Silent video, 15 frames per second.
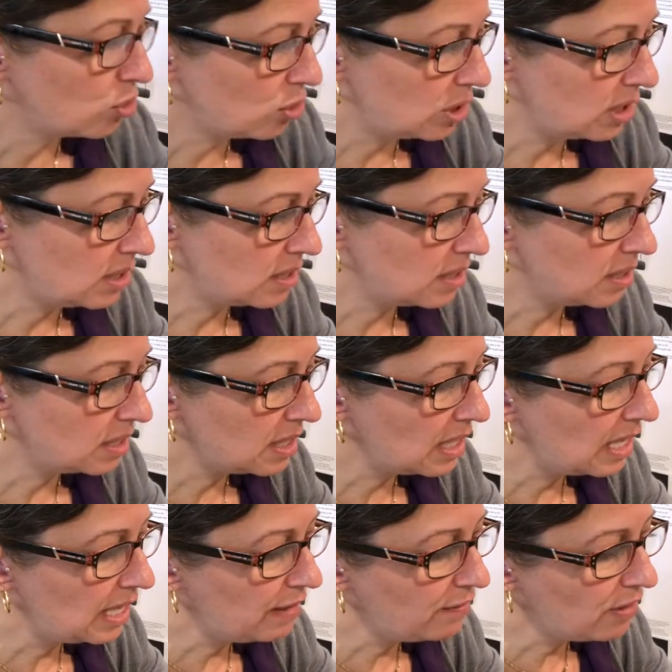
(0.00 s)
distancing,
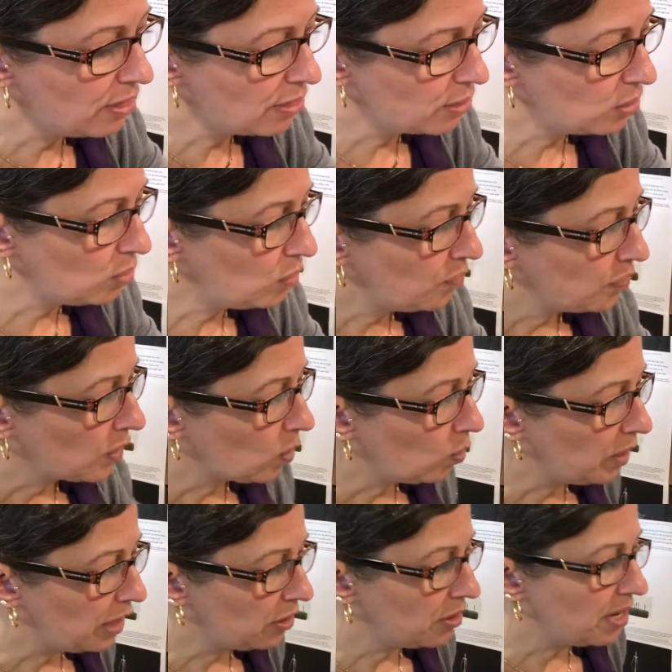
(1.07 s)
even though
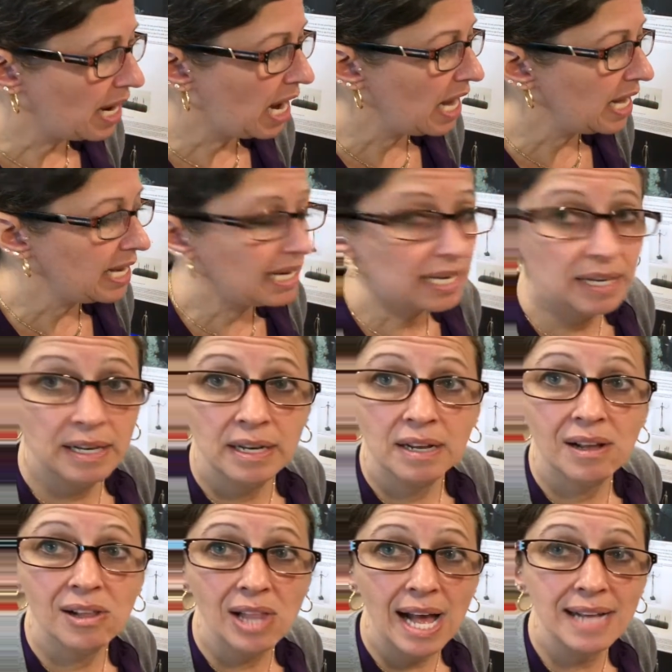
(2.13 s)
we are not in
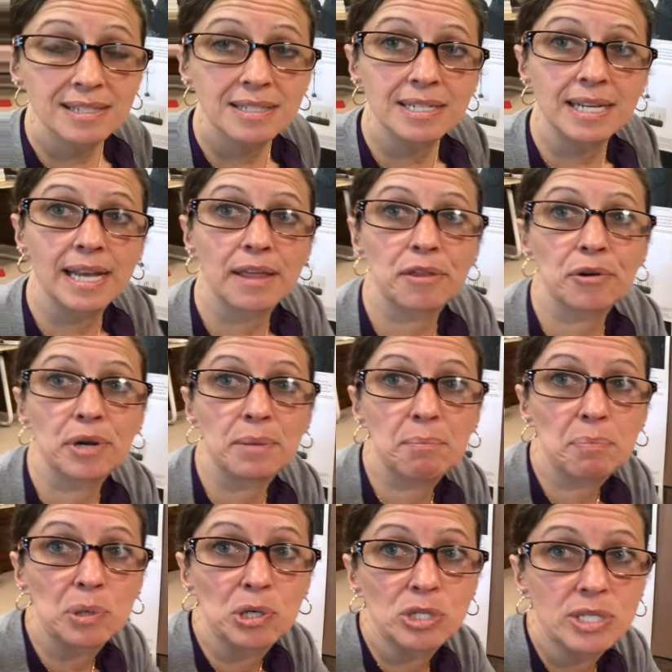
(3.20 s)
class together in
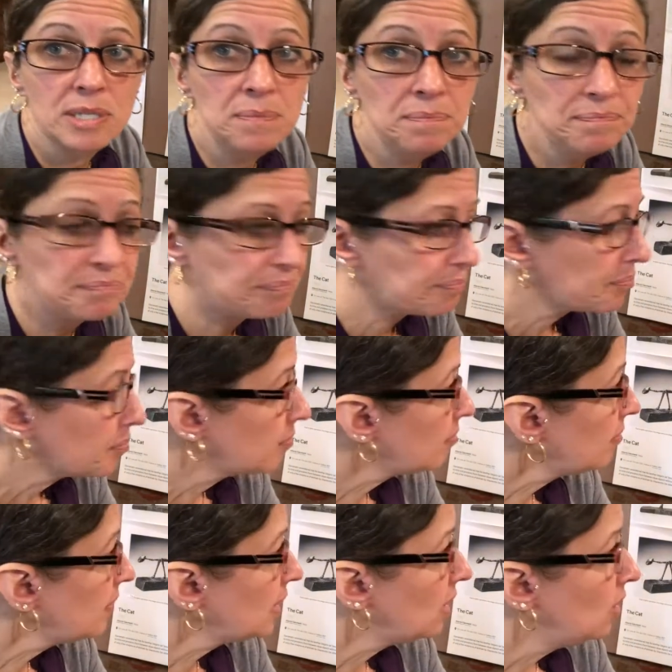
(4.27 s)
person,
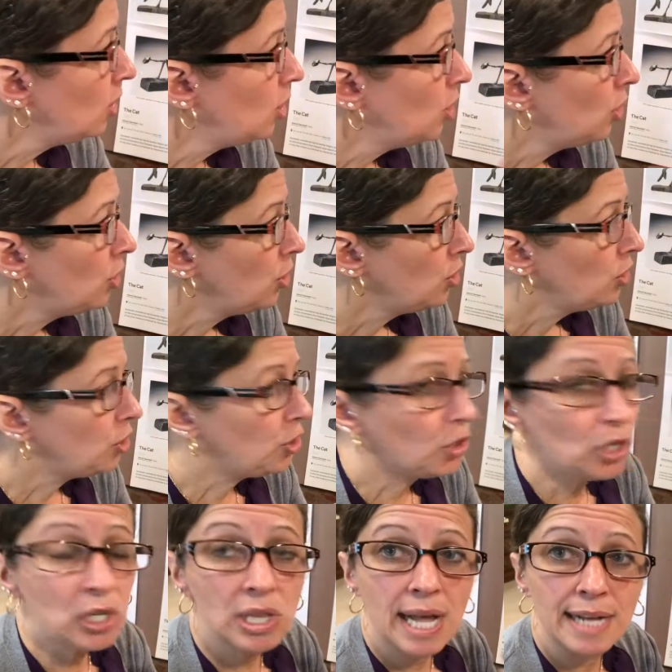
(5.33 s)
your
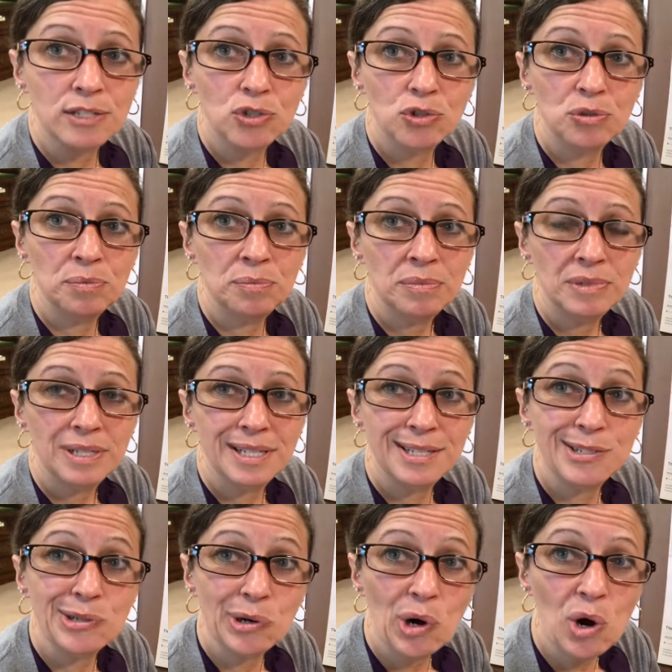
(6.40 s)
classroom is
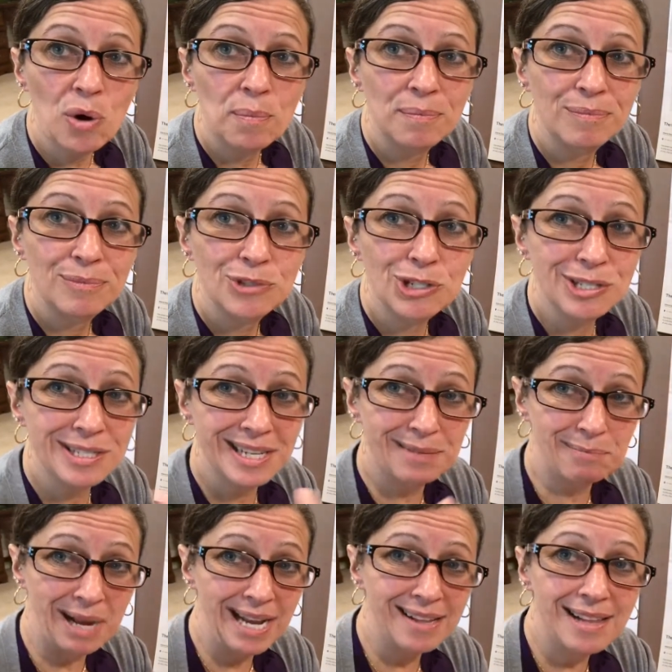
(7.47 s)
your home, just like
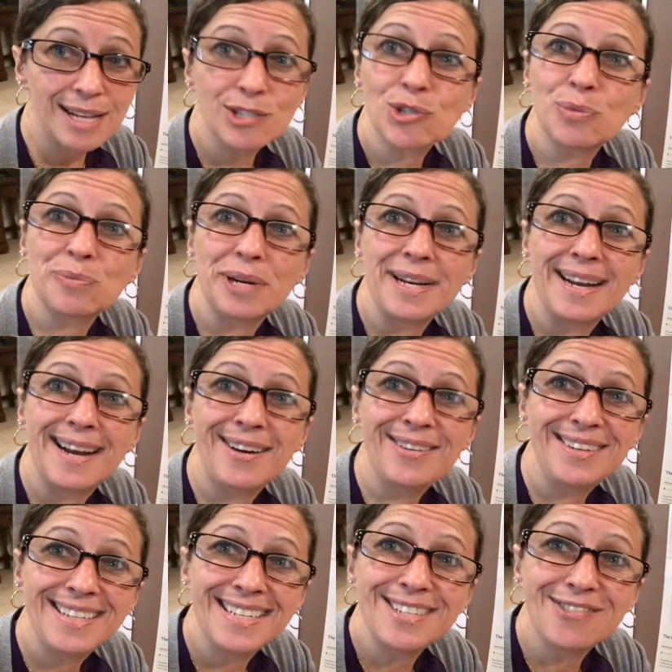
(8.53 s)
my classroom right now
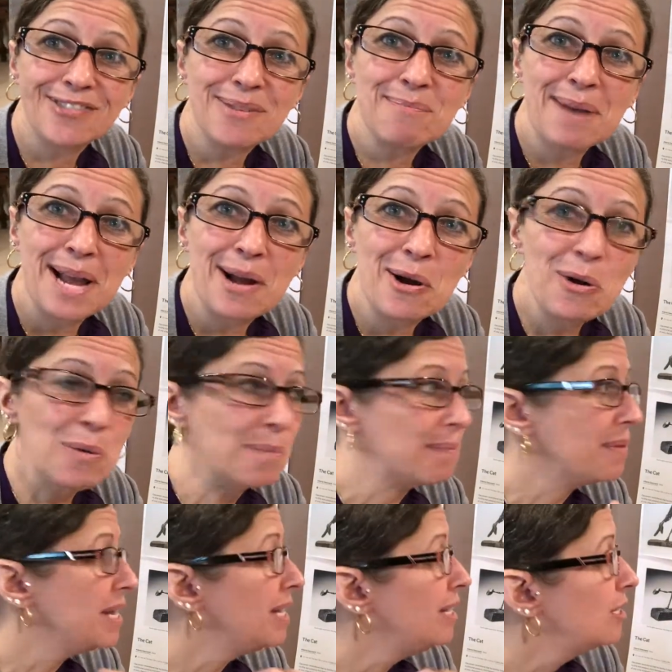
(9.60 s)
is from my home.
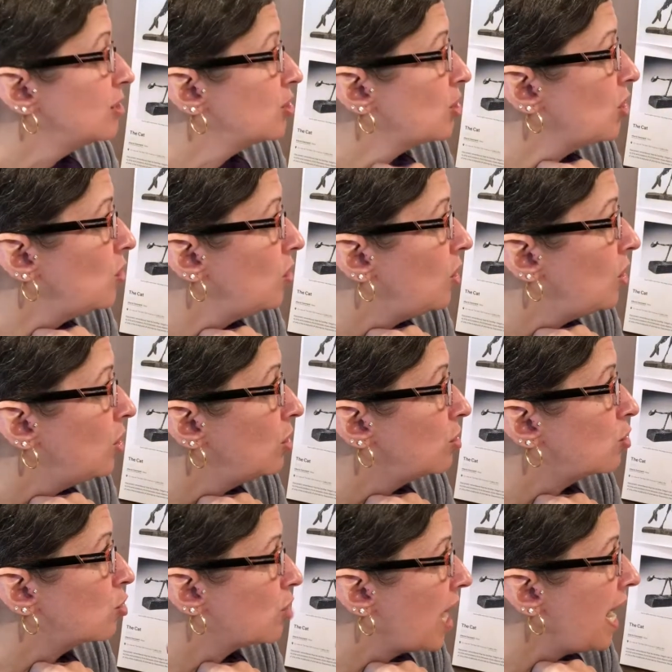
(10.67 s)
So
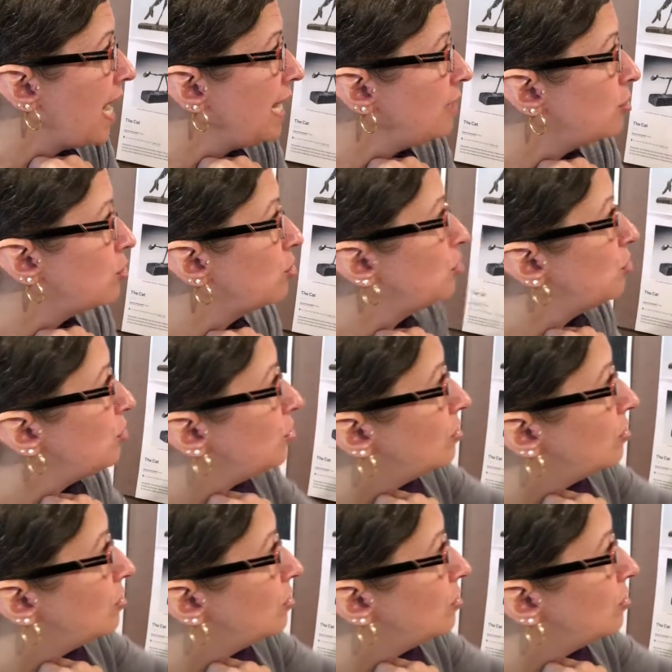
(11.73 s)
try to